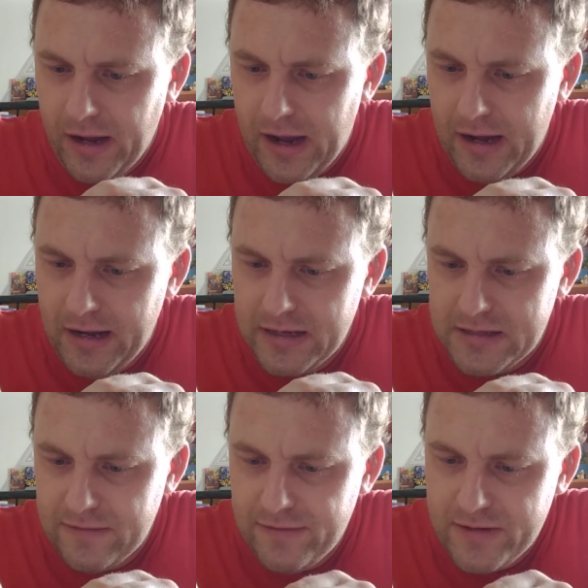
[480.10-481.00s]

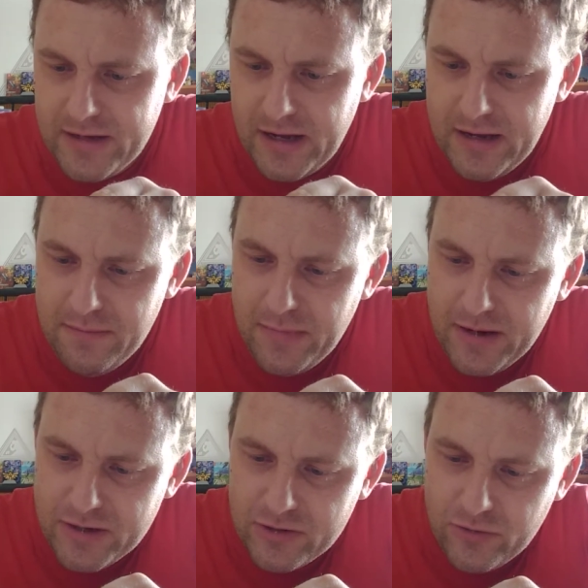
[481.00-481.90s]
Alex for sending me
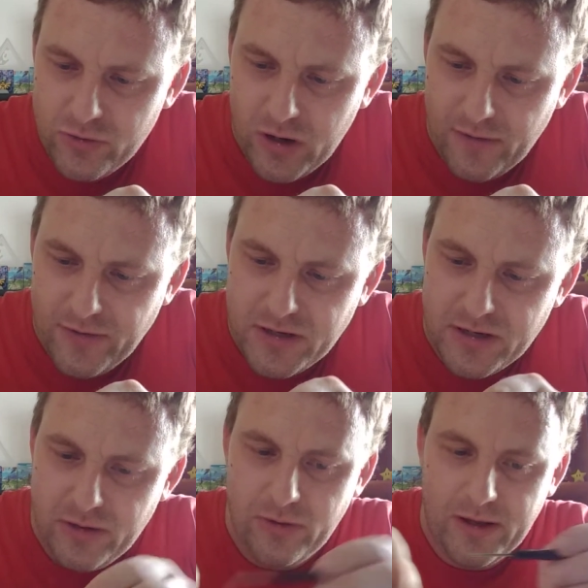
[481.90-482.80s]
a screwdriver to
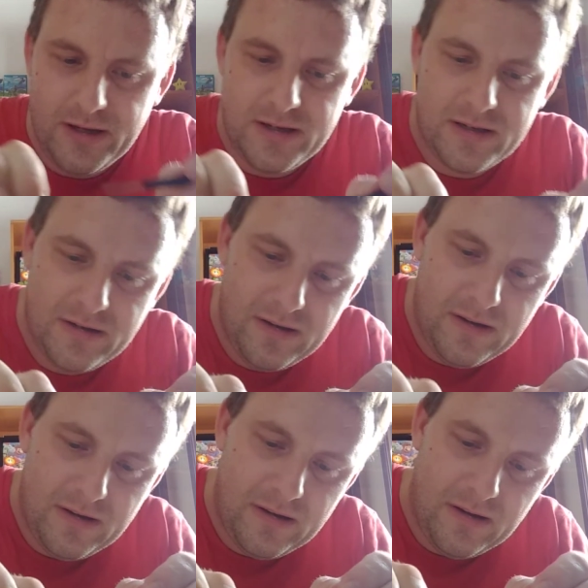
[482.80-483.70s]
do this.
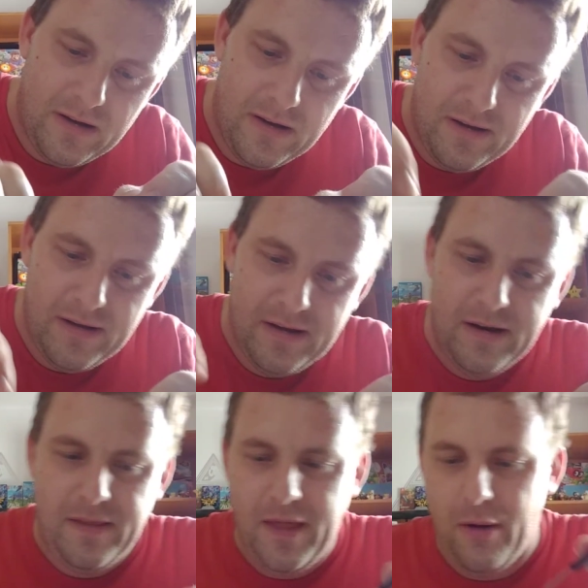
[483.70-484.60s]

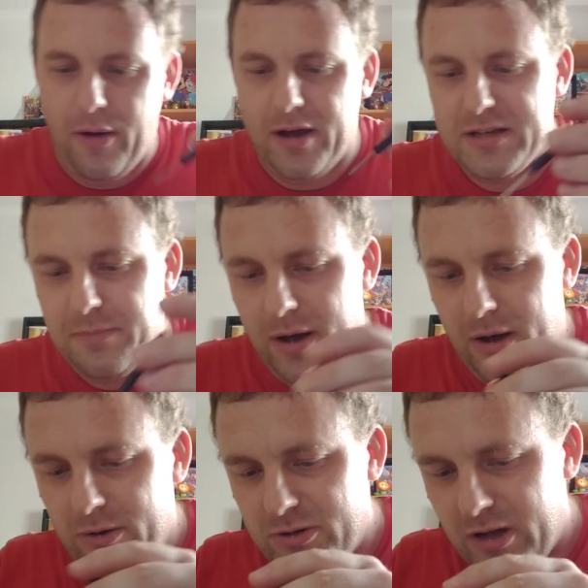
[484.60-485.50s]
Though I
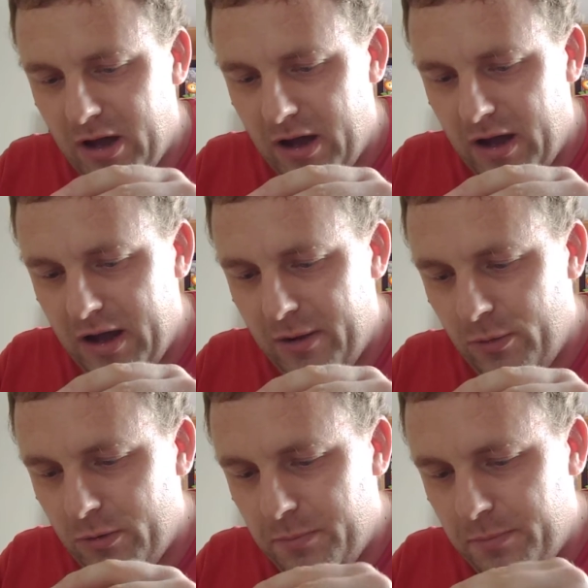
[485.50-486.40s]
suppose I
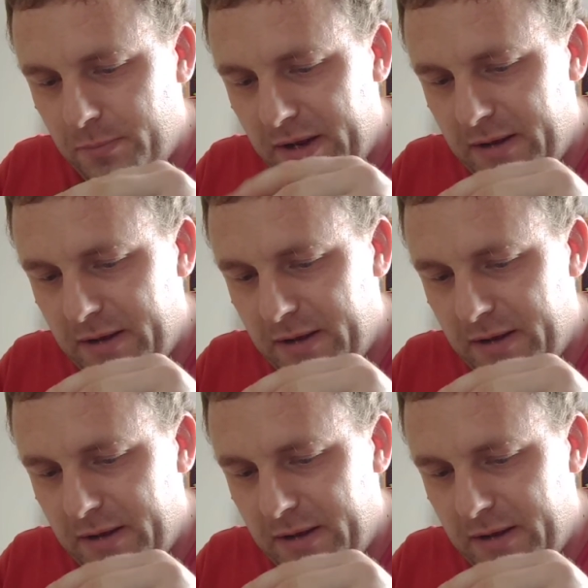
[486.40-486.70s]
would be